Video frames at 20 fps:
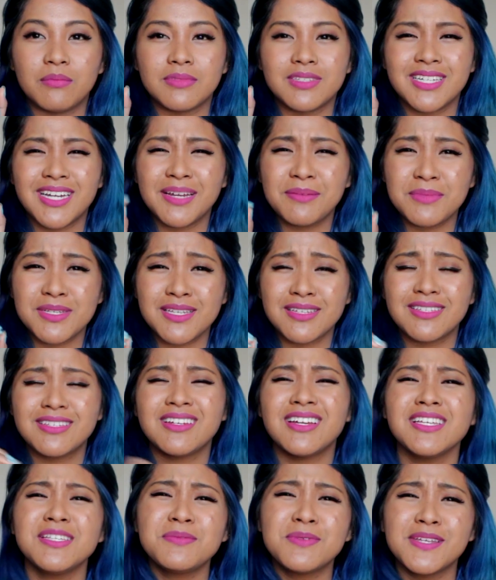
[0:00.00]

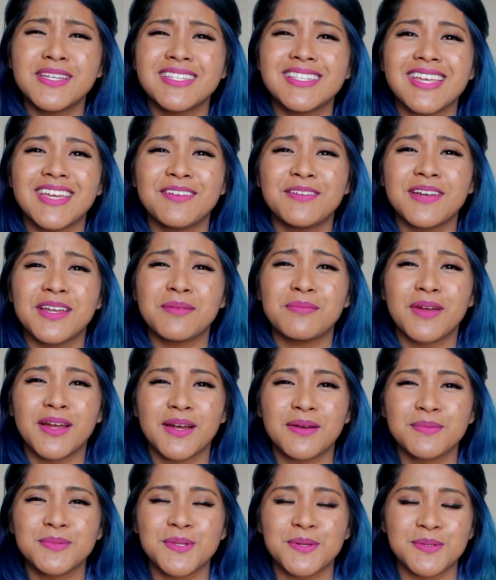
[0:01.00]
Did I say your name
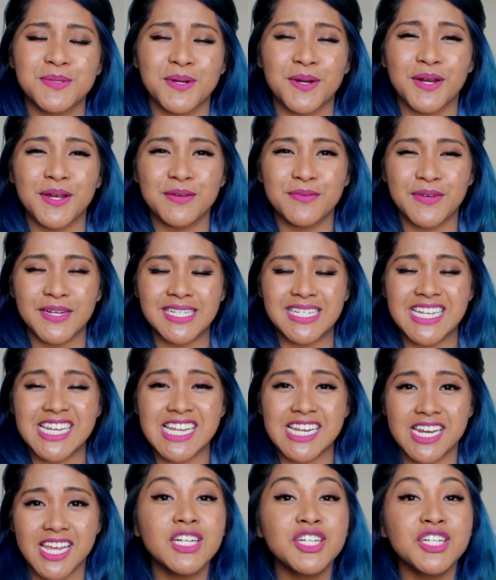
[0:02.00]
right? I'm so sorry if I didn't.